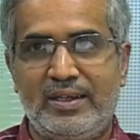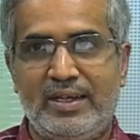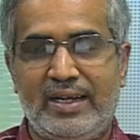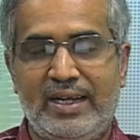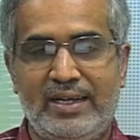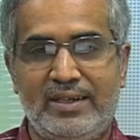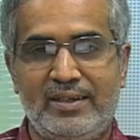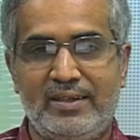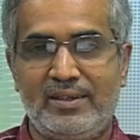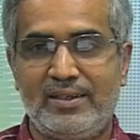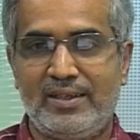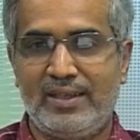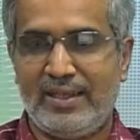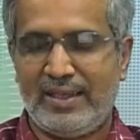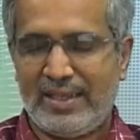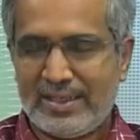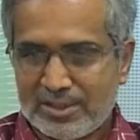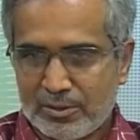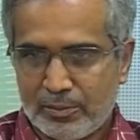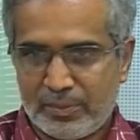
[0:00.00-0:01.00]
and
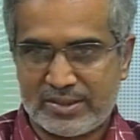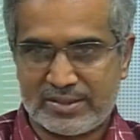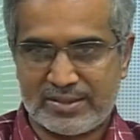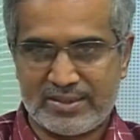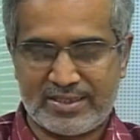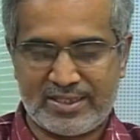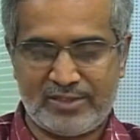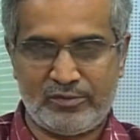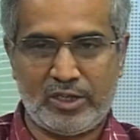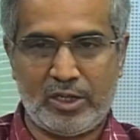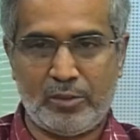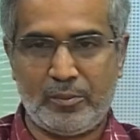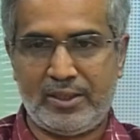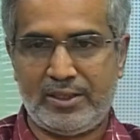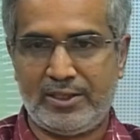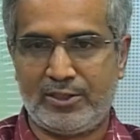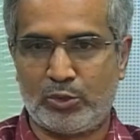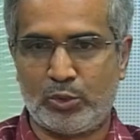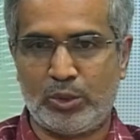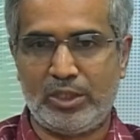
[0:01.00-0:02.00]
in the business
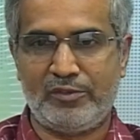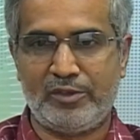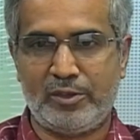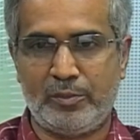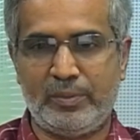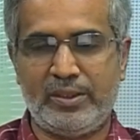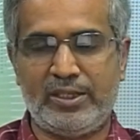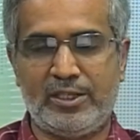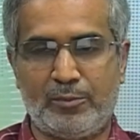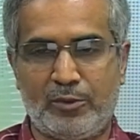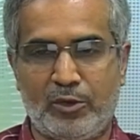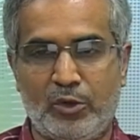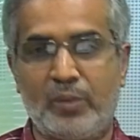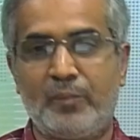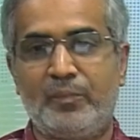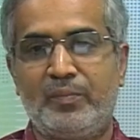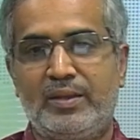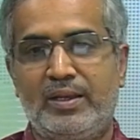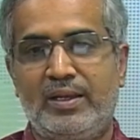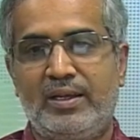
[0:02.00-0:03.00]
environment it could even be about
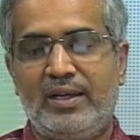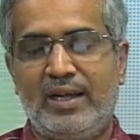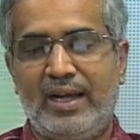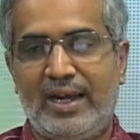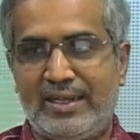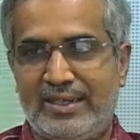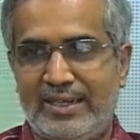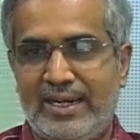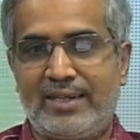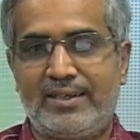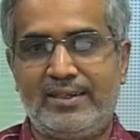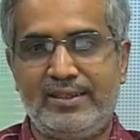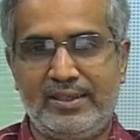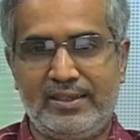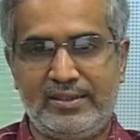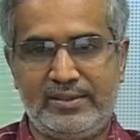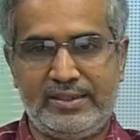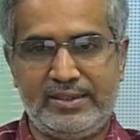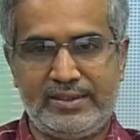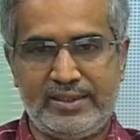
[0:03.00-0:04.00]
attracting
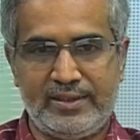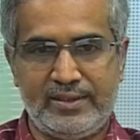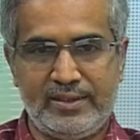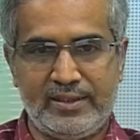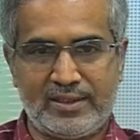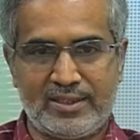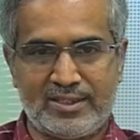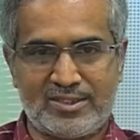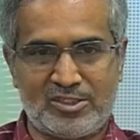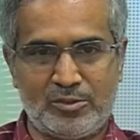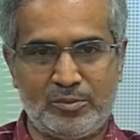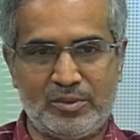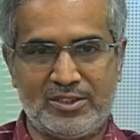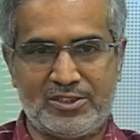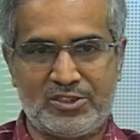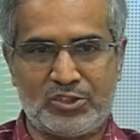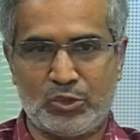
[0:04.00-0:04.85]
and retaining customers.